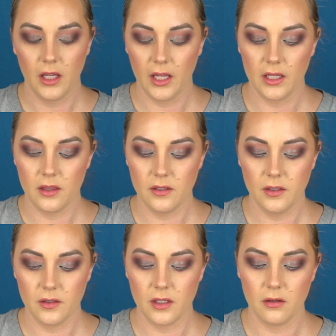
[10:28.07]
And
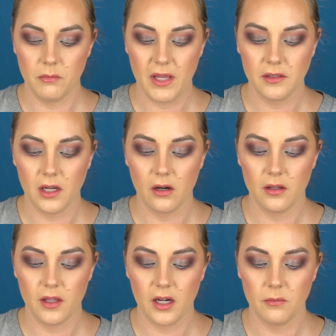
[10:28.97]
this is a
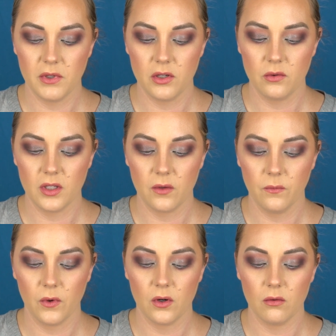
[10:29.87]
mascara that I've been using
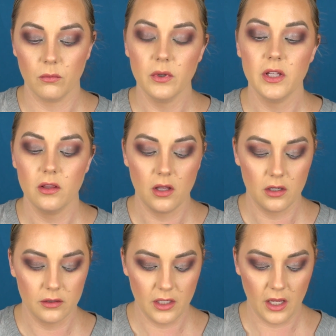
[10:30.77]
for a really
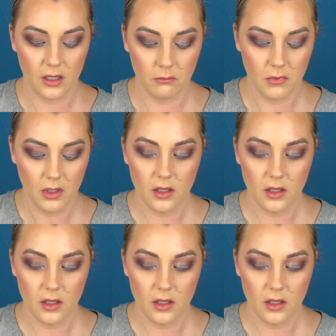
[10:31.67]
long time.